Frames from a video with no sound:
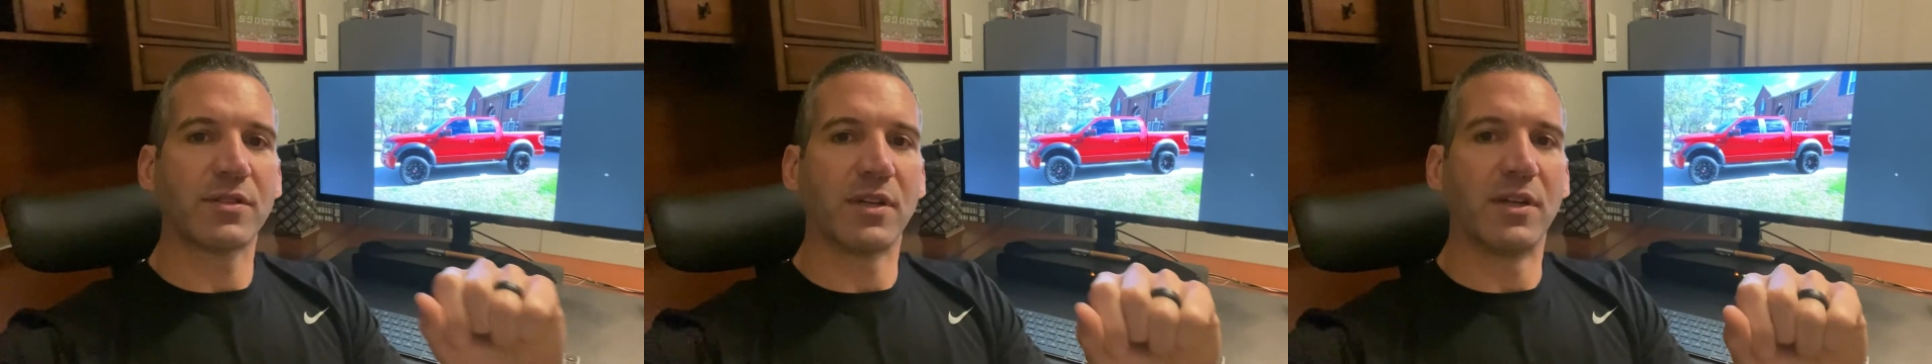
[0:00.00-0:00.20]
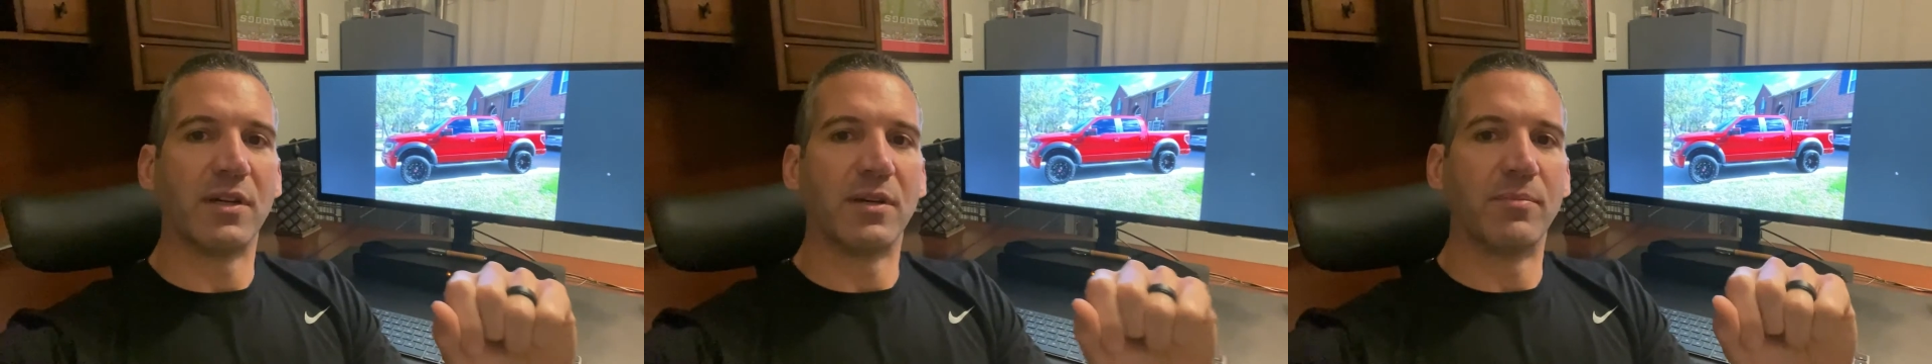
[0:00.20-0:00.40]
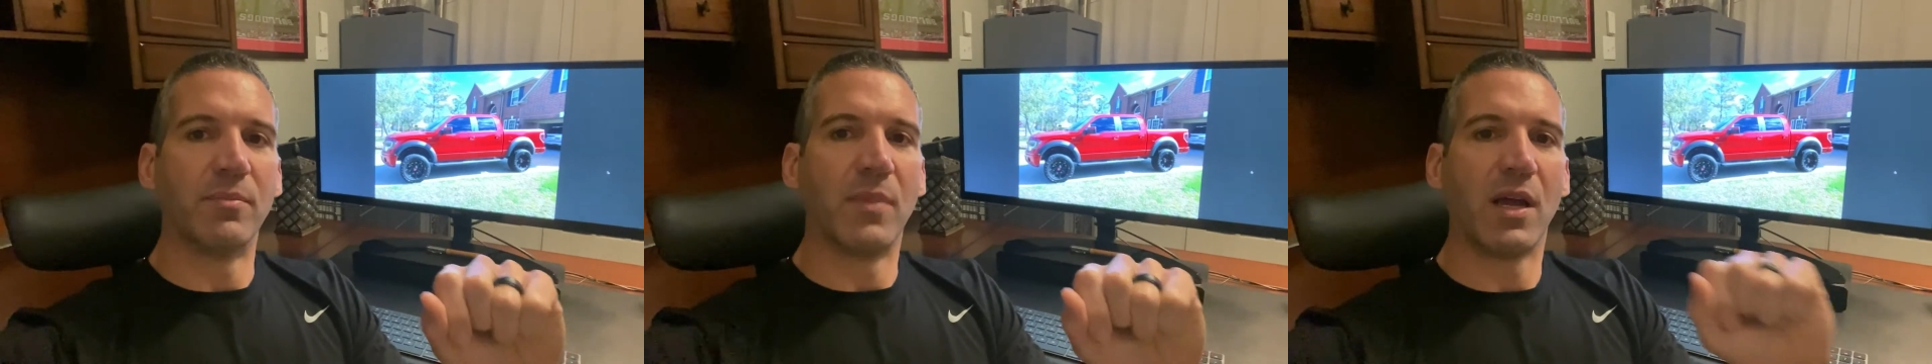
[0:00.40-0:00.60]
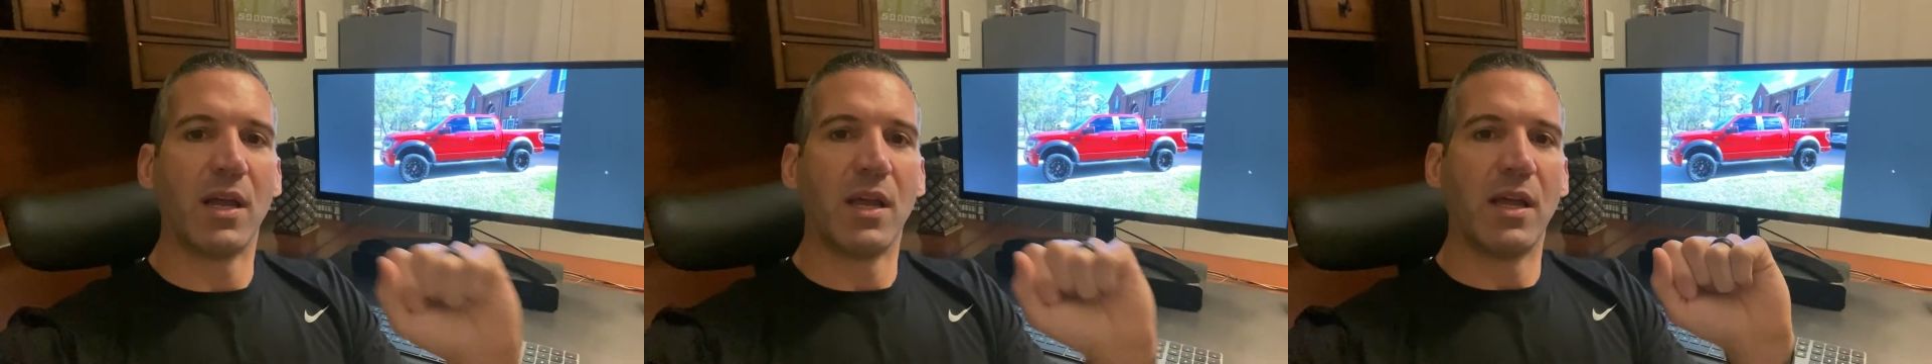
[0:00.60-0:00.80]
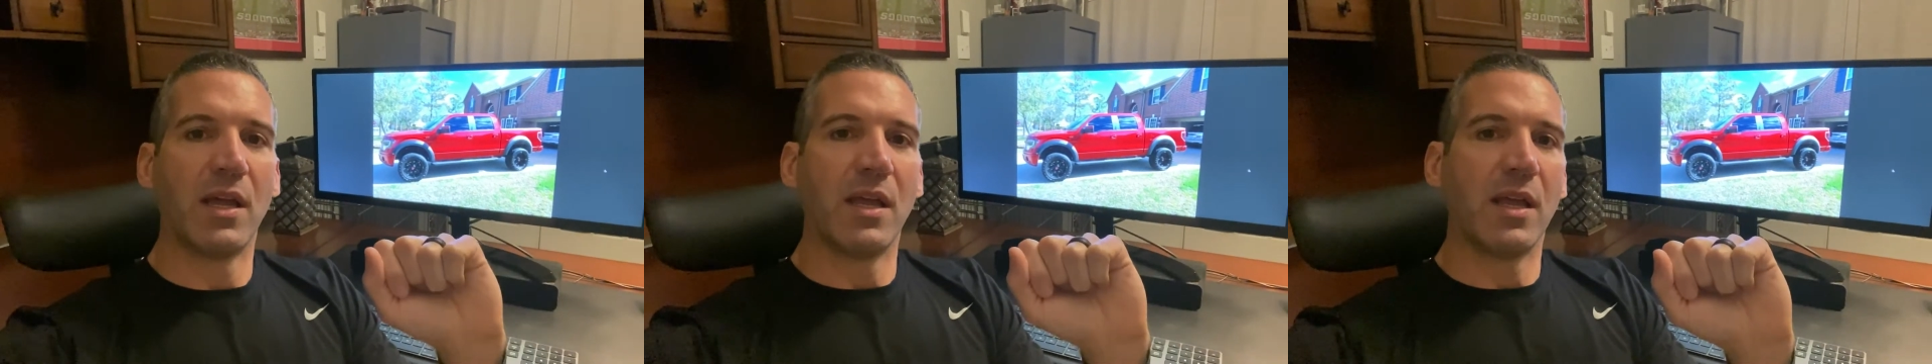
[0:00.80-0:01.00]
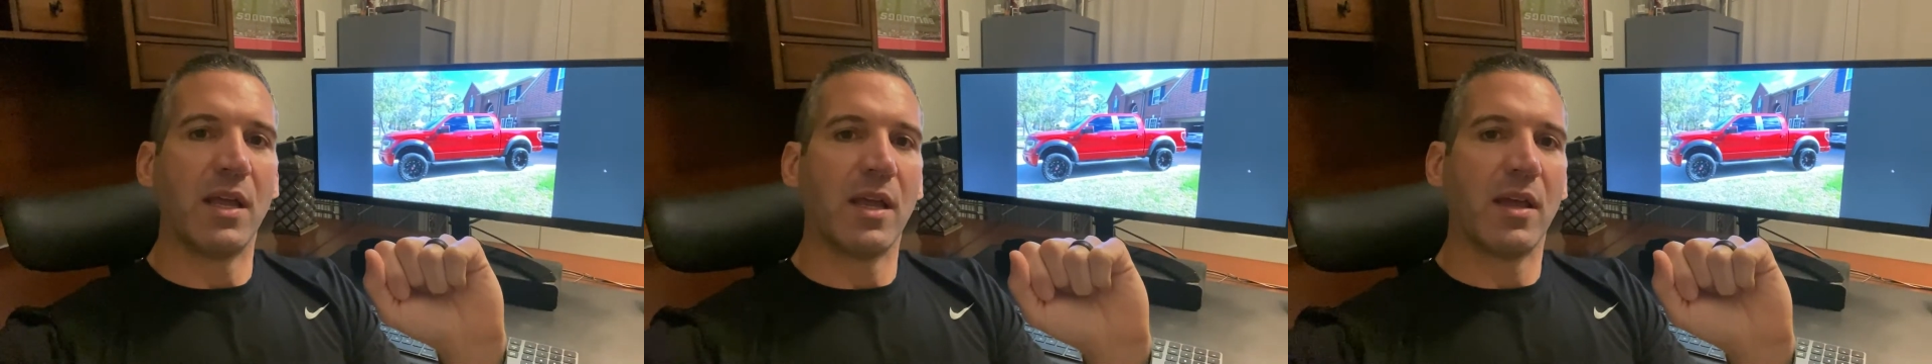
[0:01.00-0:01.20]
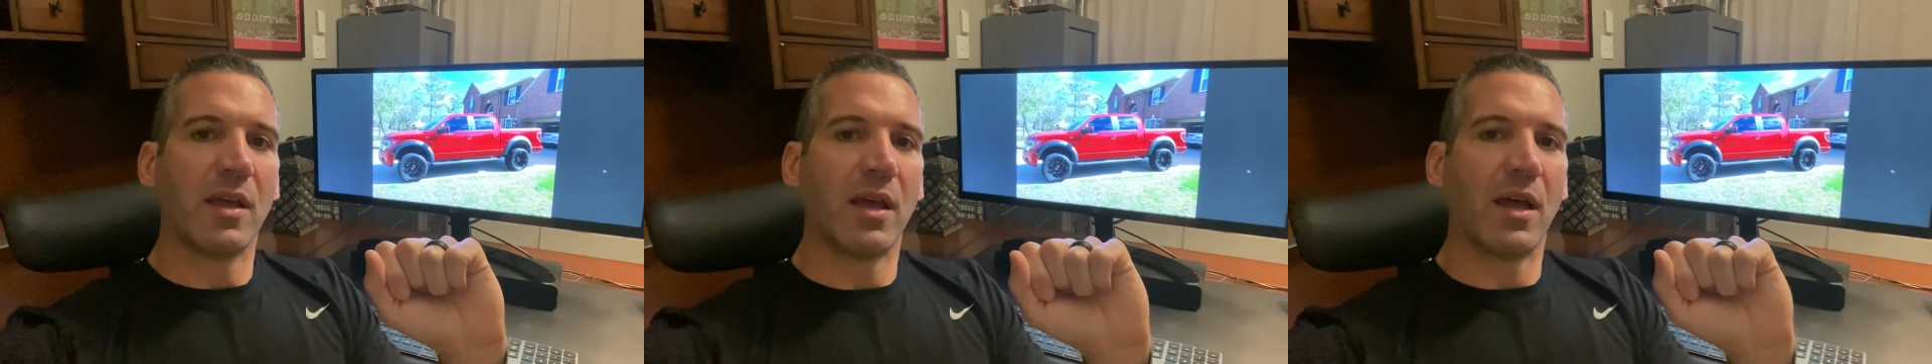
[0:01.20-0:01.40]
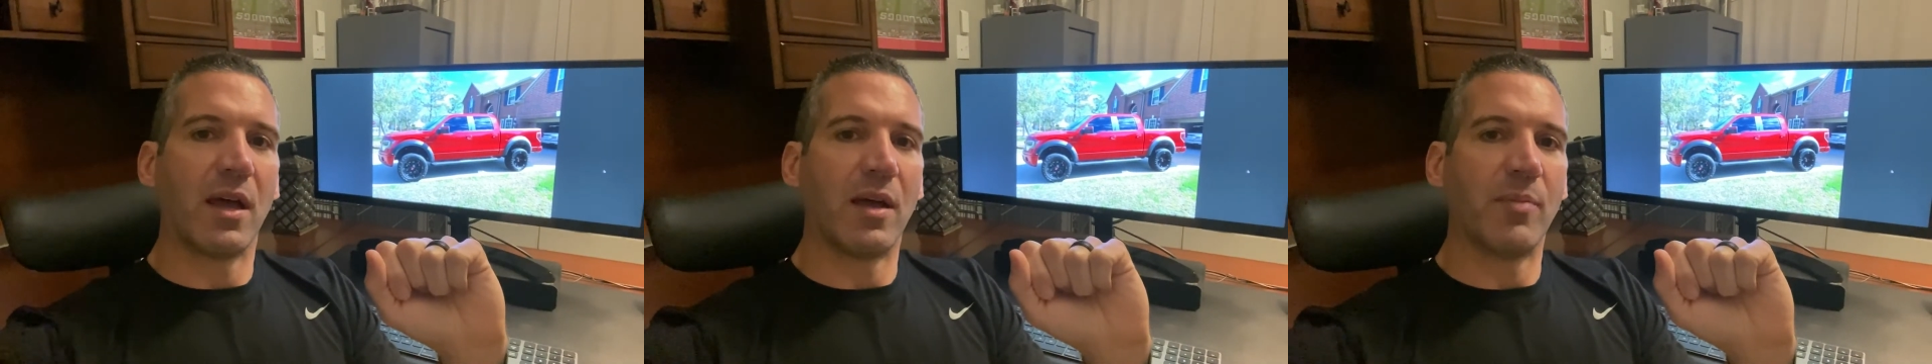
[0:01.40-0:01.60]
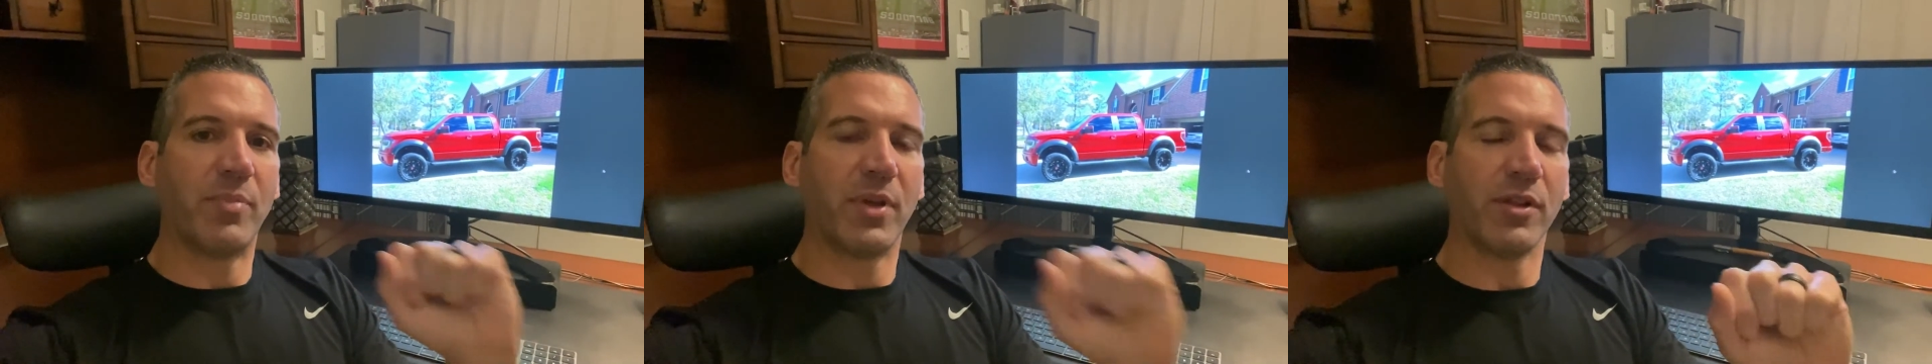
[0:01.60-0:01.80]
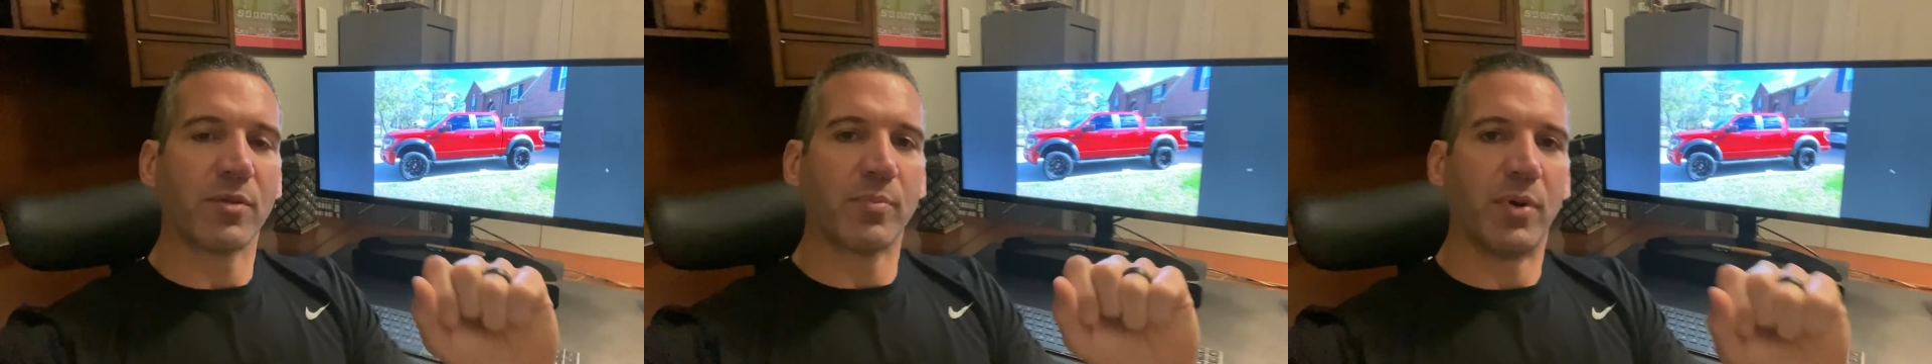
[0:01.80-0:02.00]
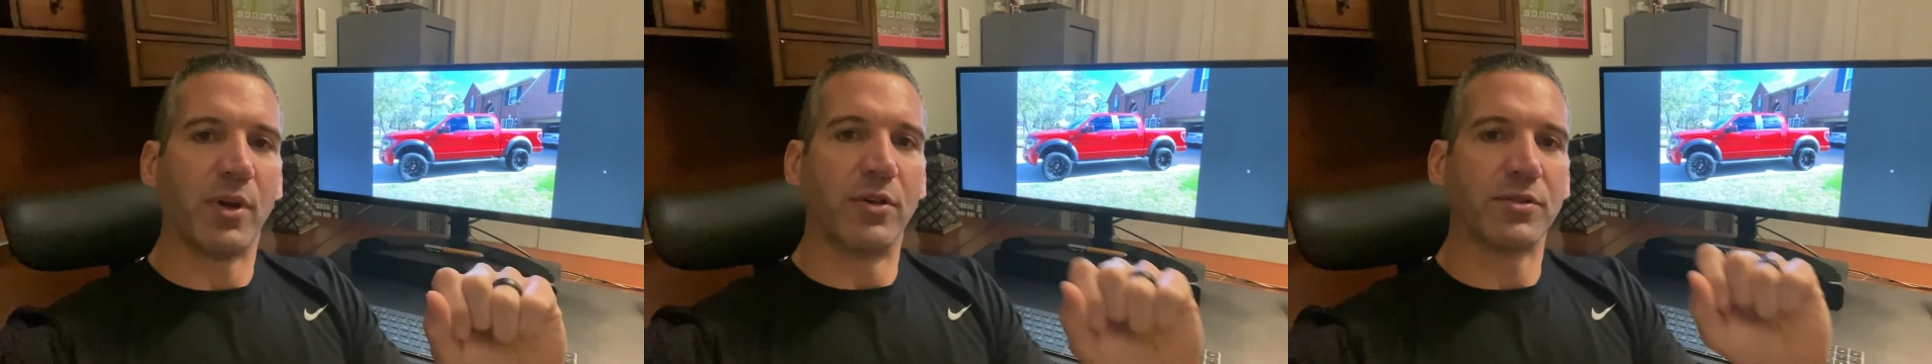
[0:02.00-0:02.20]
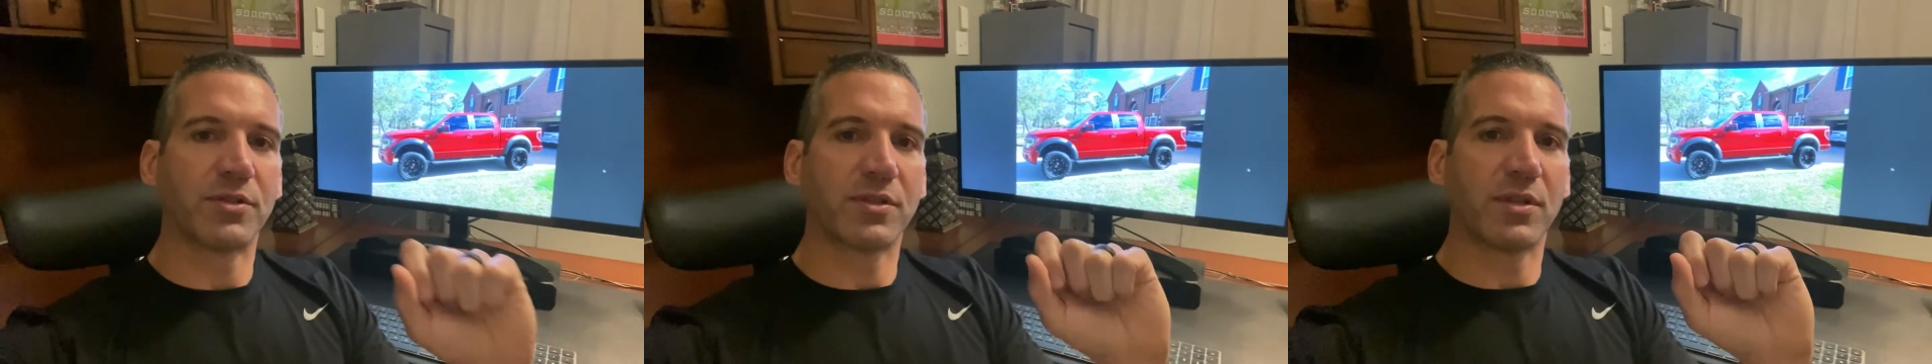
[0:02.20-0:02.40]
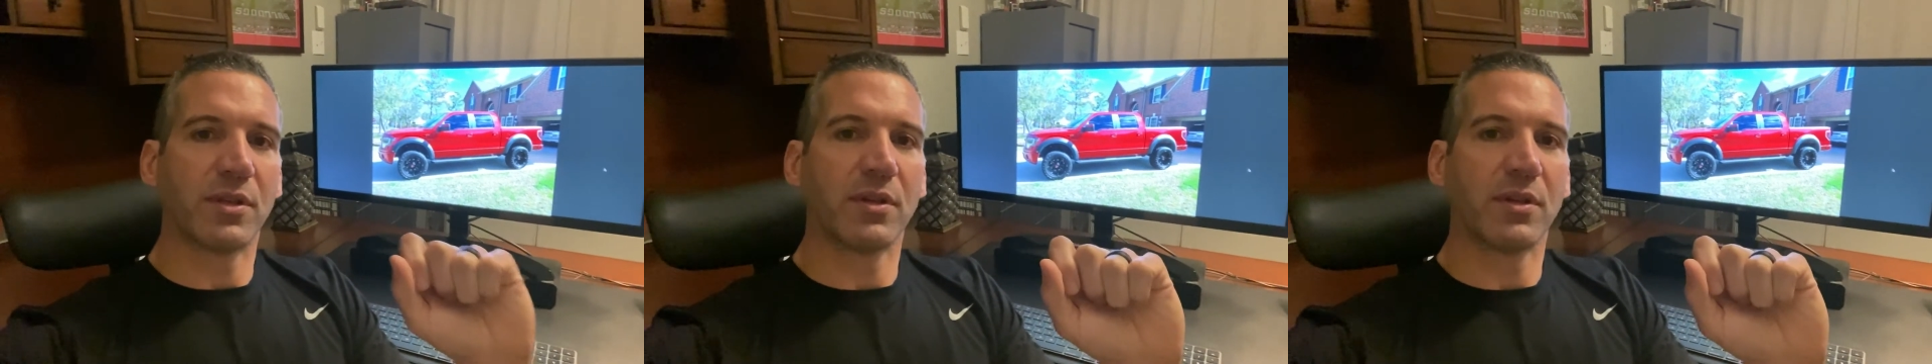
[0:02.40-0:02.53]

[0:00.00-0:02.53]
some pillar post